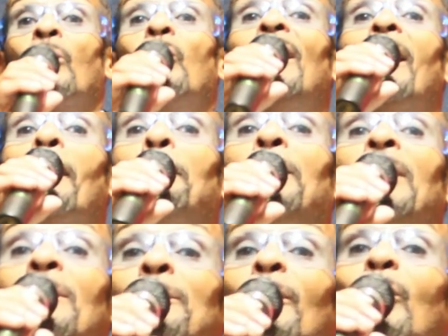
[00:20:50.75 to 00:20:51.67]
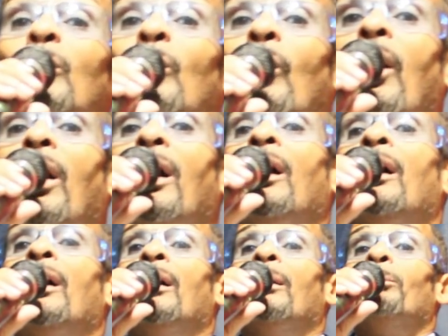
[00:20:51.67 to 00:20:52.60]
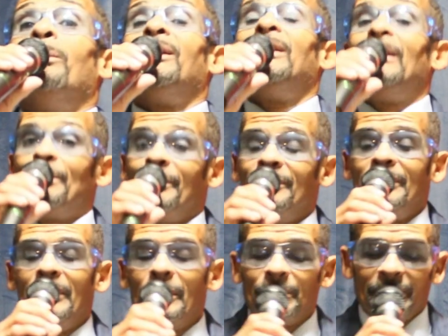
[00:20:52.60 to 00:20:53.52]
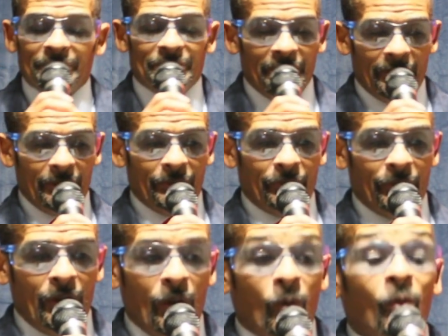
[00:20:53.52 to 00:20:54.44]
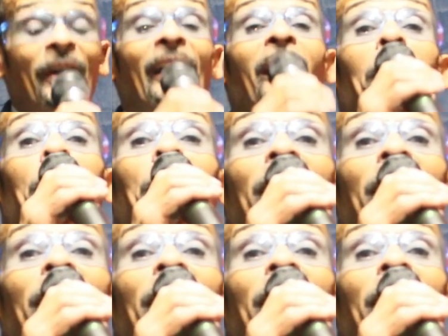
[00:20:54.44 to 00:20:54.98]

We have people who are manipulative. We have